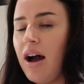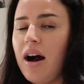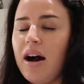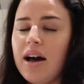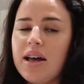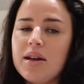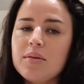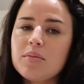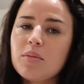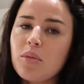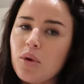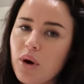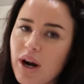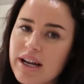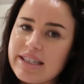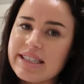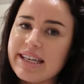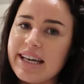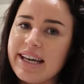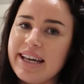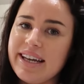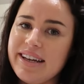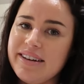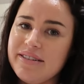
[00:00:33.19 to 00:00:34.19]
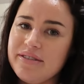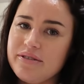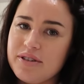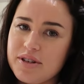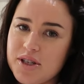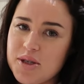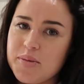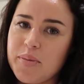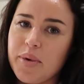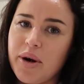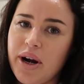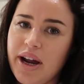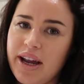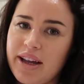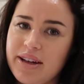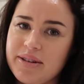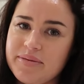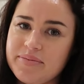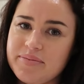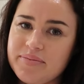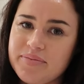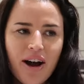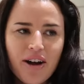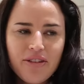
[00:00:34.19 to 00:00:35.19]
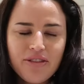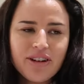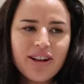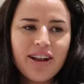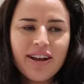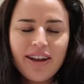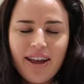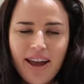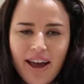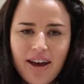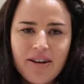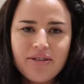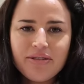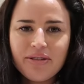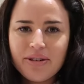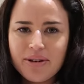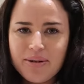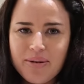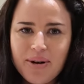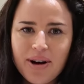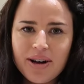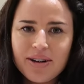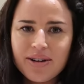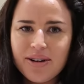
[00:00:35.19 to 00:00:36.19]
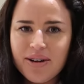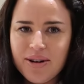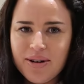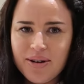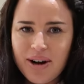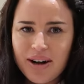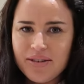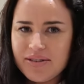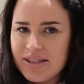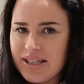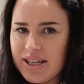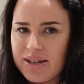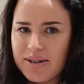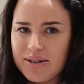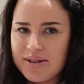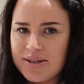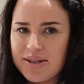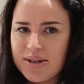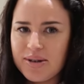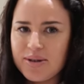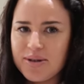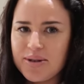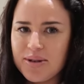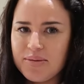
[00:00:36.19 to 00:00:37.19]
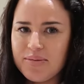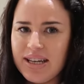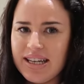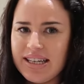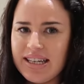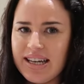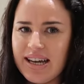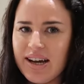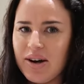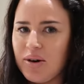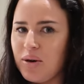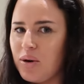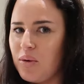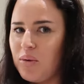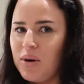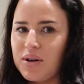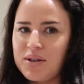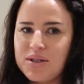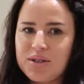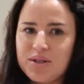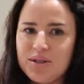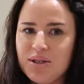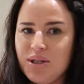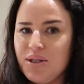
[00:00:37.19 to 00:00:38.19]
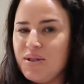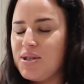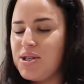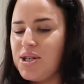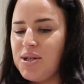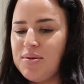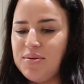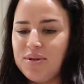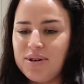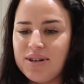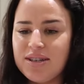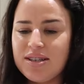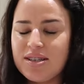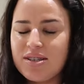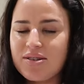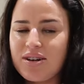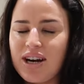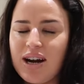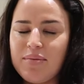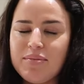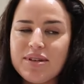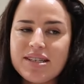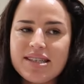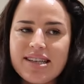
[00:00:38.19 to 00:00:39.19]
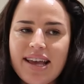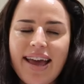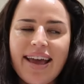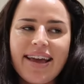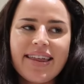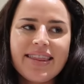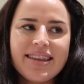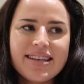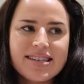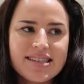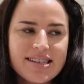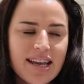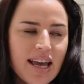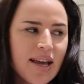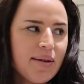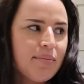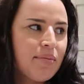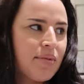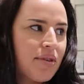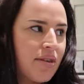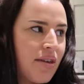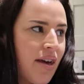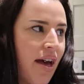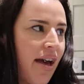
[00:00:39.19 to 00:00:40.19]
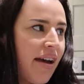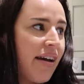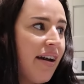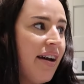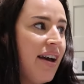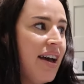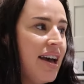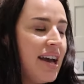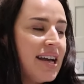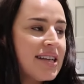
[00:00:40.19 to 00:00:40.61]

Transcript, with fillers: I am ready for spring. I feel like everyone who I've seen on social media or watched on YouTube or Instagram is saying the same thing.